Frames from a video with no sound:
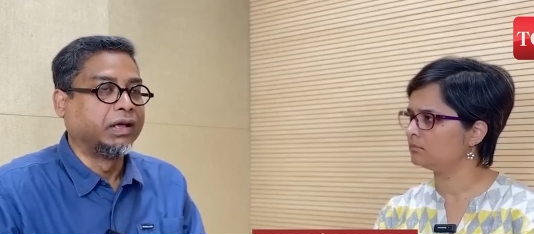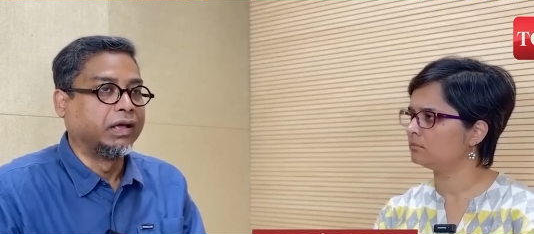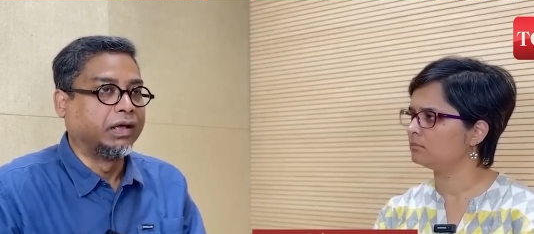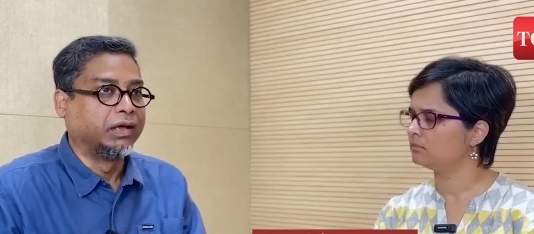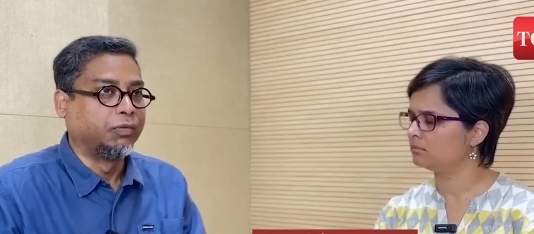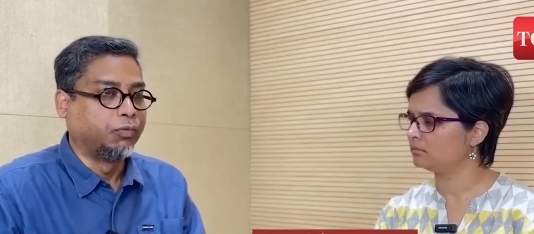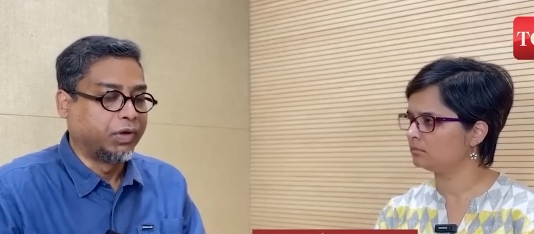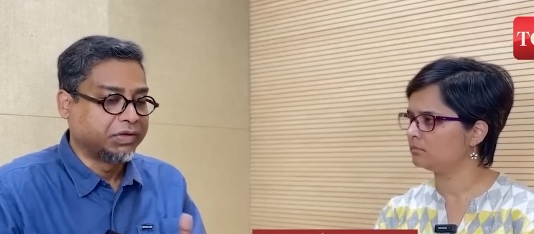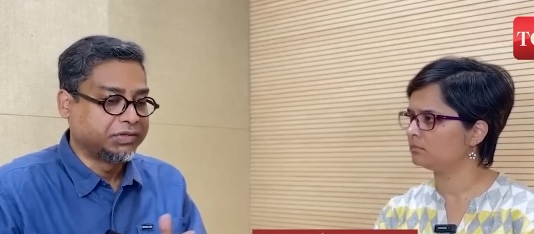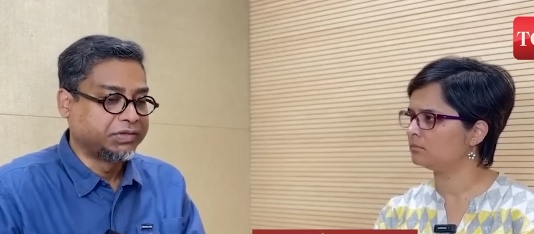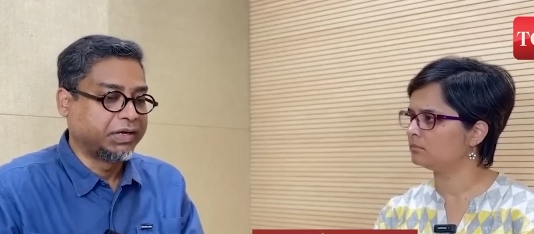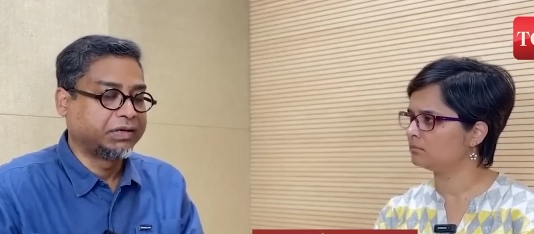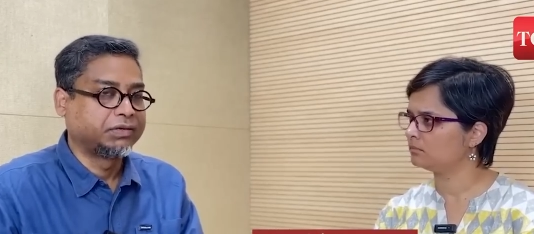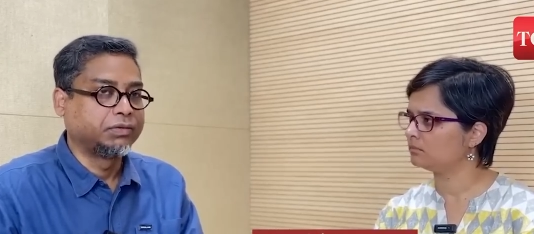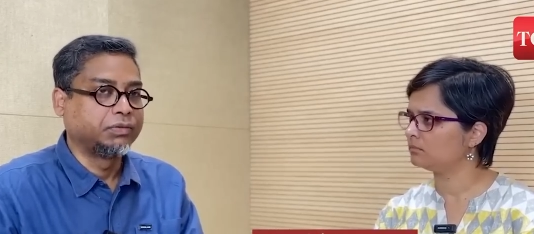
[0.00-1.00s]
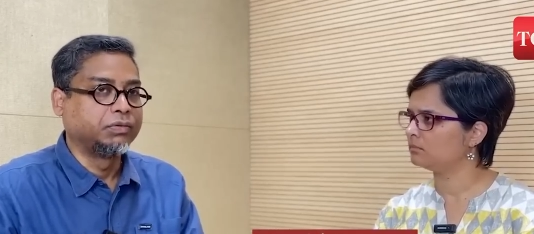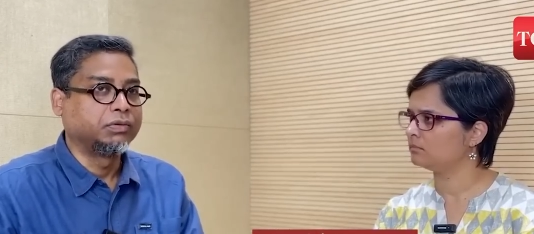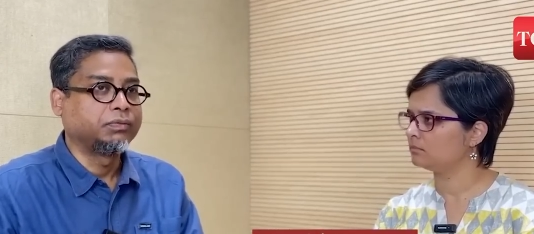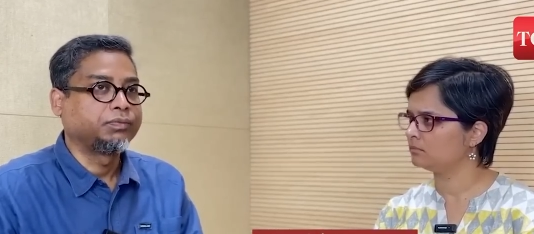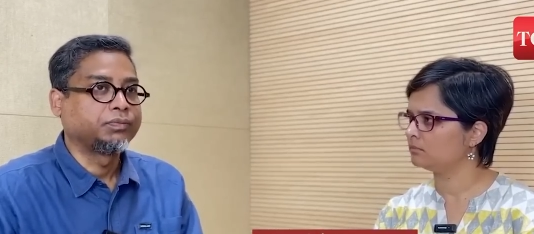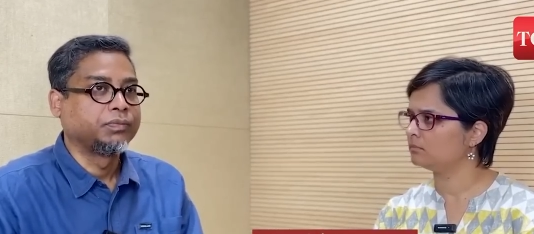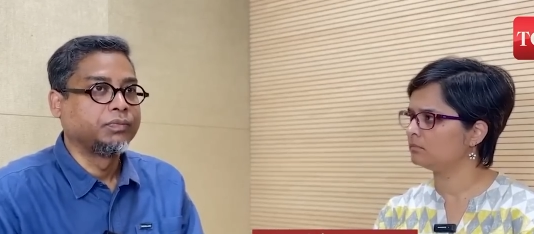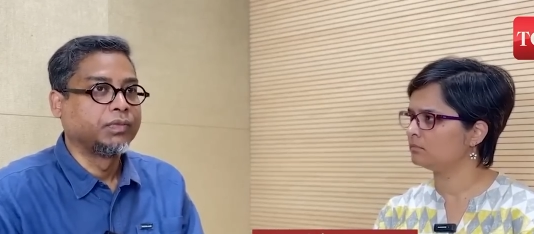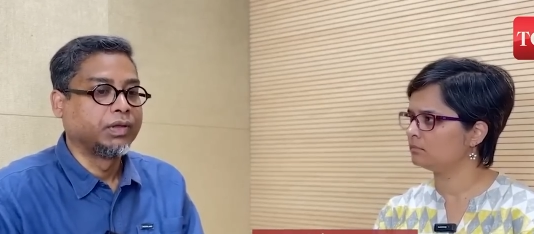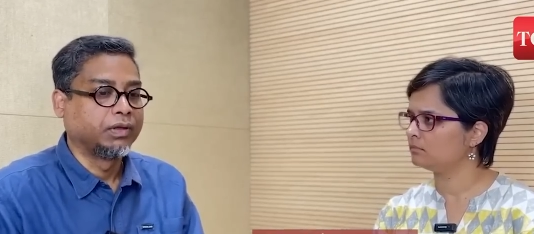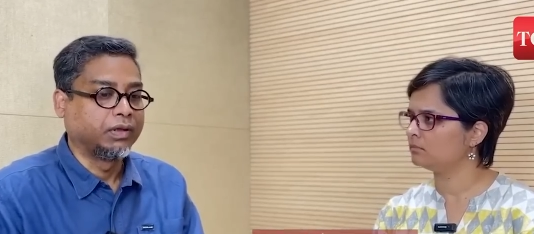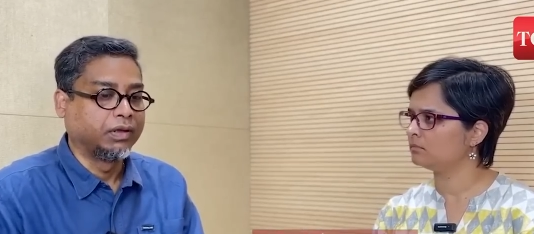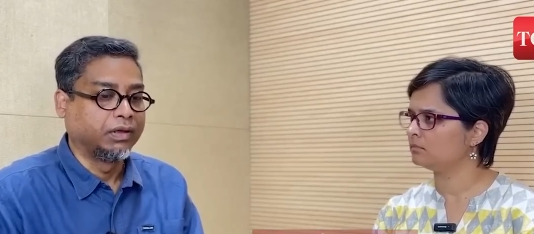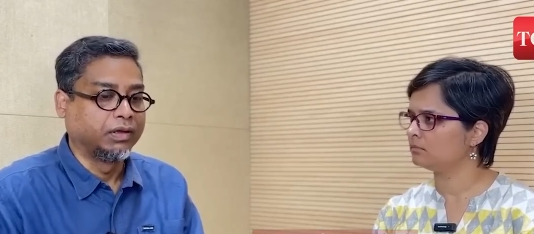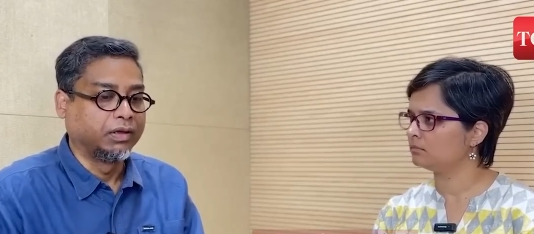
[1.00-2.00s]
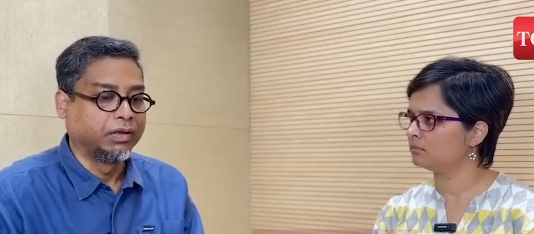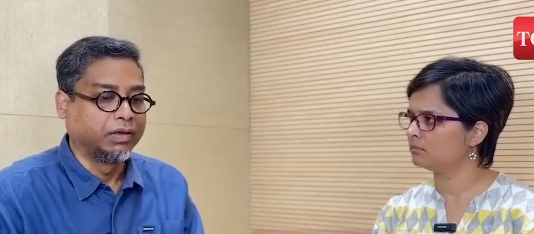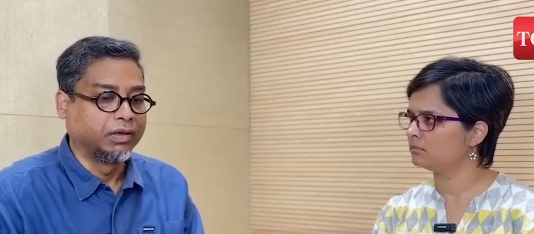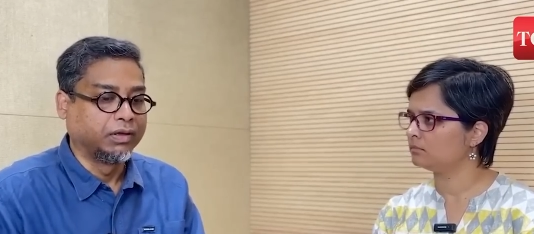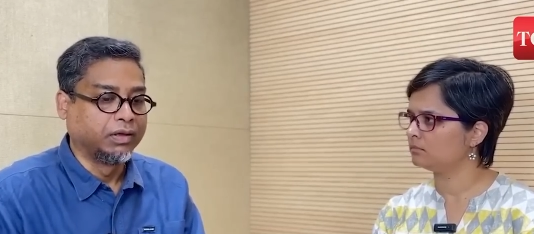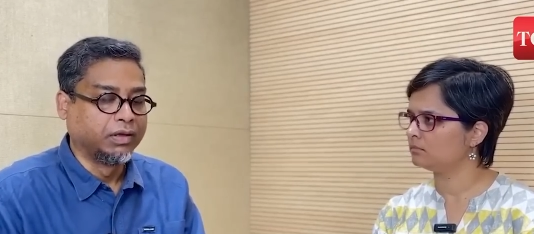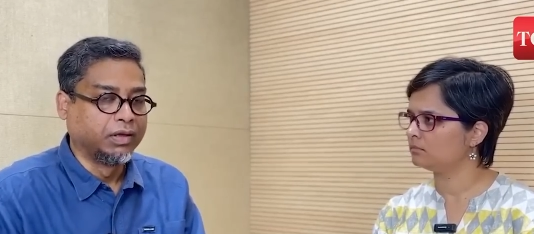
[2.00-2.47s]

Speaker 1: uh, once that you know uh,